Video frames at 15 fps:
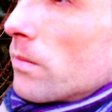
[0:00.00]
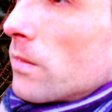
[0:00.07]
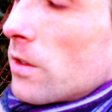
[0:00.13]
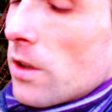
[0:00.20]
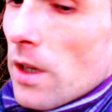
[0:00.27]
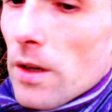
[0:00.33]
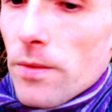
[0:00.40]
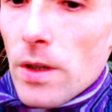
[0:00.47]

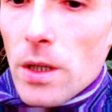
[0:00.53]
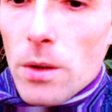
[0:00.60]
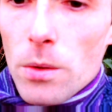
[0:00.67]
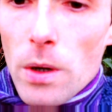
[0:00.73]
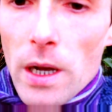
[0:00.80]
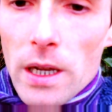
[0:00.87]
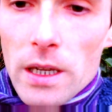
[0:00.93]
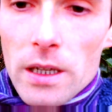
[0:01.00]
To give
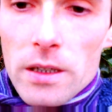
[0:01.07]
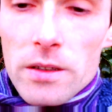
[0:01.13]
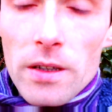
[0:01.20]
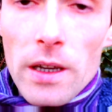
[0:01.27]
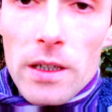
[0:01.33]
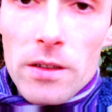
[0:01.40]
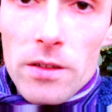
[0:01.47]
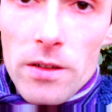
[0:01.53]
you a
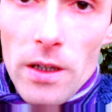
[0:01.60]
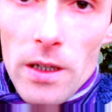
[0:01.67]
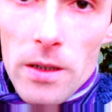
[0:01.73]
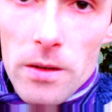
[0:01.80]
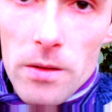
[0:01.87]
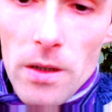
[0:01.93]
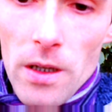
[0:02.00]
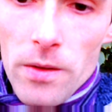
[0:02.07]
taster,
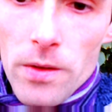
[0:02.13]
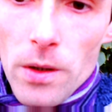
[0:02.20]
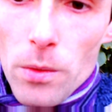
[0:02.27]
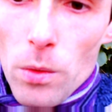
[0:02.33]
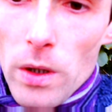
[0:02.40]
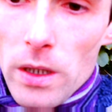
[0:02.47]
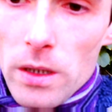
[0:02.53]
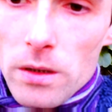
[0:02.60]
if
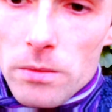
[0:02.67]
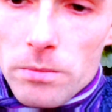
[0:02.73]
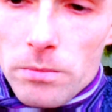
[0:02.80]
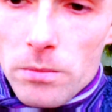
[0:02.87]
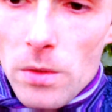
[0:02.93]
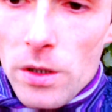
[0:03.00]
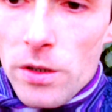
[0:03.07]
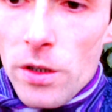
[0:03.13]
you will,
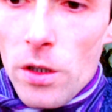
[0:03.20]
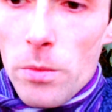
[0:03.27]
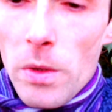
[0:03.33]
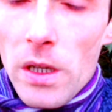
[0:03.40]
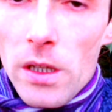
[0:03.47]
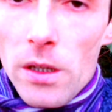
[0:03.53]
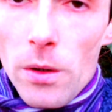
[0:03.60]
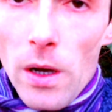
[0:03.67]

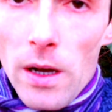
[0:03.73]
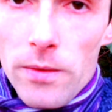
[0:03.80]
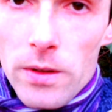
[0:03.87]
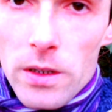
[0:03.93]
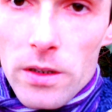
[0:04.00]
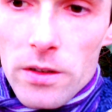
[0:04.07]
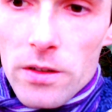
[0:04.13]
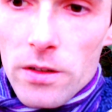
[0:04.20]
assuming you
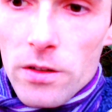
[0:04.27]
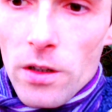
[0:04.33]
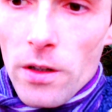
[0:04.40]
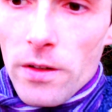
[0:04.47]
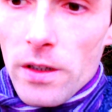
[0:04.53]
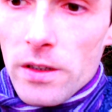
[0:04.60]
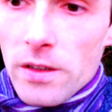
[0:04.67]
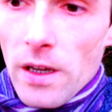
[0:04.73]
haven't
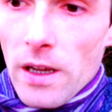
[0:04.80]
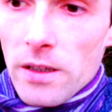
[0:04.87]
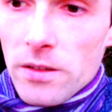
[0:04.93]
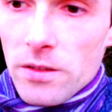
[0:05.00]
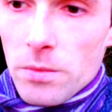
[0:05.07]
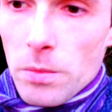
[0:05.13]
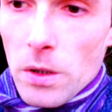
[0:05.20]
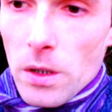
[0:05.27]
done the
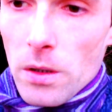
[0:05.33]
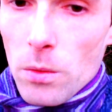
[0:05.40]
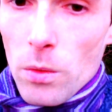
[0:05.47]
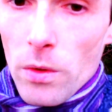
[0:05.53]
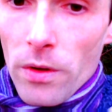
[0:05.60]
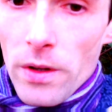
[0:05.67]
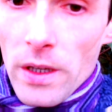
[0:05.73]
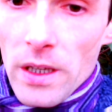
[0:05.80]
test but
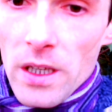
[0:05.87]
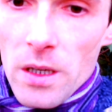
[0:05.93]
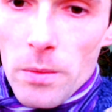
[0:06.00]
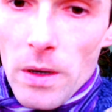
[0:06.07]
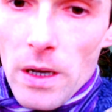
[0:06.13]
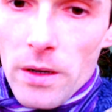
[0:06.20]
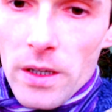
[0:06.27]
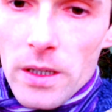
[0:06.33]
were thinking
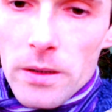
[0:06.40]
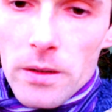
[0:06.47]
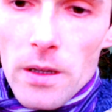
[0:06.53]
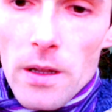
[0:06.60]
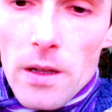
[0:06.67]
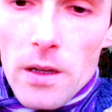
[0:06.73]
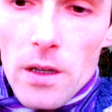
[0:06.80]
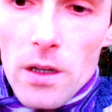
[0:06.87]
about it,
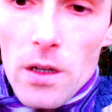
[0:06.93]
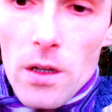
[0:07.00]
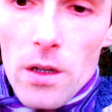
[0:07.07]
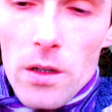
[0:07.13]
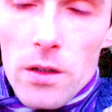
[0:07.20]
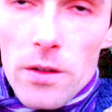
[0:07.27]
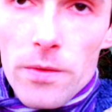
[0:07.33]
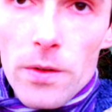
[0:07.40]

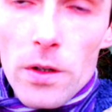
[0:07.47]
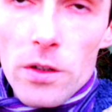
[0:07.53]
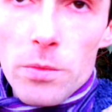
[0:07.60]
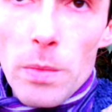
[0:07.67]
the first